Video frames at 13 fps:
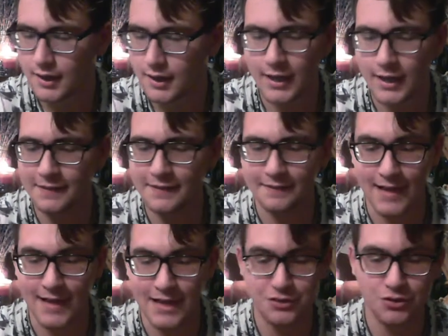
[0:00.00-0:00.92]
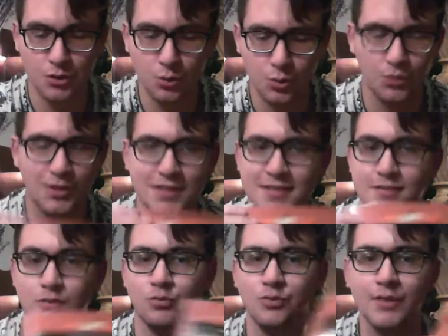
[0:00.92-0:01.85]
And I think that is so cool. This is
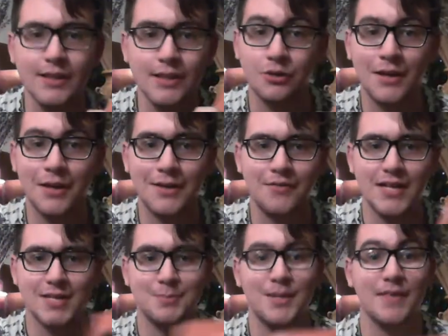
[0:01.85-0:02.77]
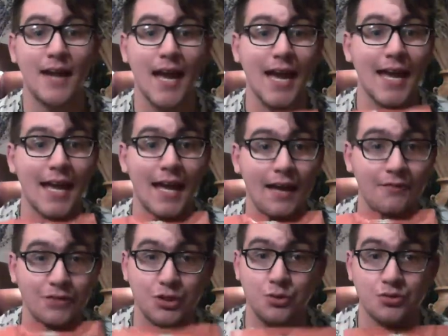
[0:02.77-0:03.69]
a really great investment that I have
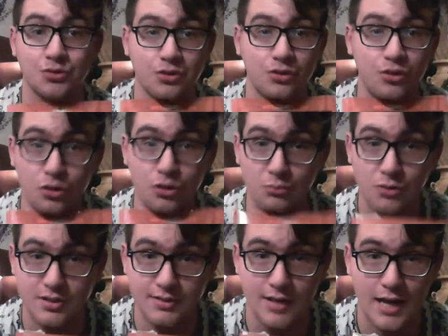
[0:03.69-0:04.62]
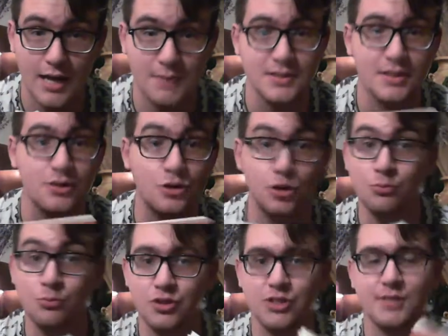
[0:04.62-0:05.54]
used numerous times in
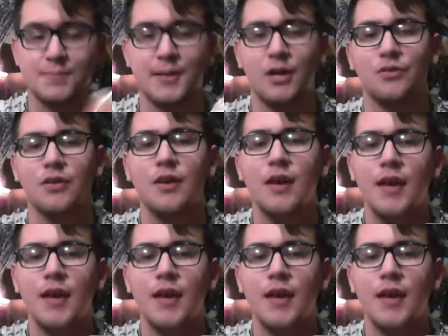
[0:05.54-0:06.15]
numerous spells,